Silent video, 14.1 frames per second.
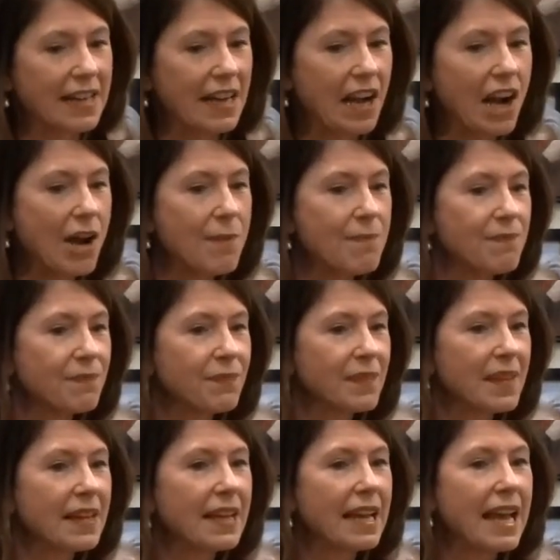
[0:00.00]
Um,
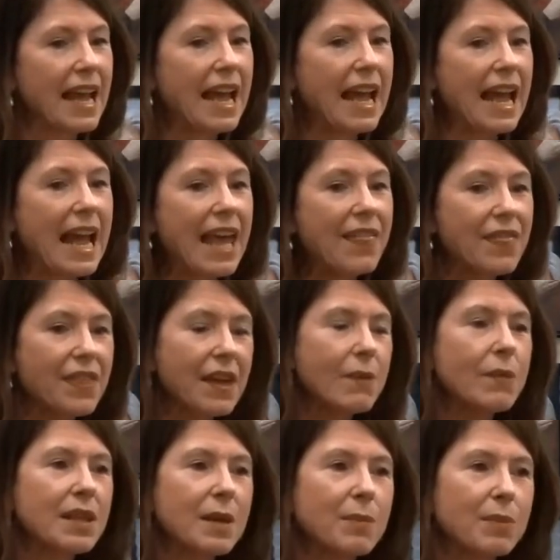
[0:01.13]
and then
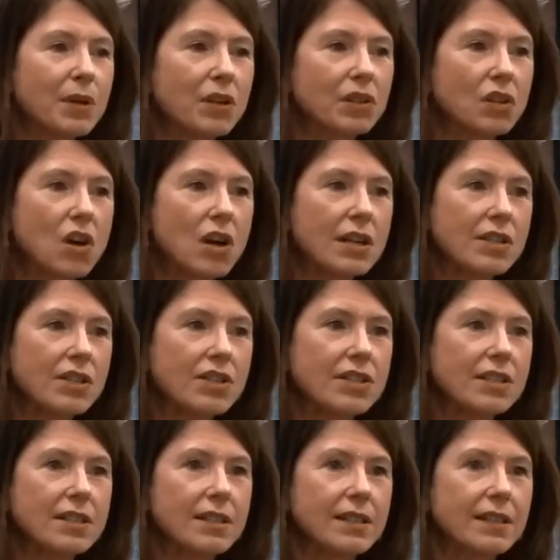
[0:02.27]
when the book
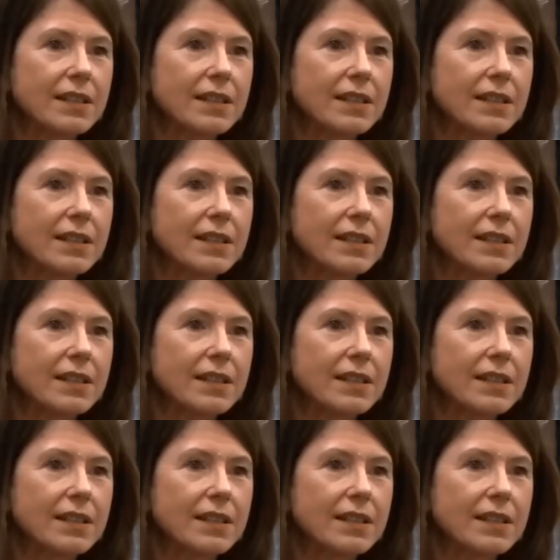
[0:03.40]
launched,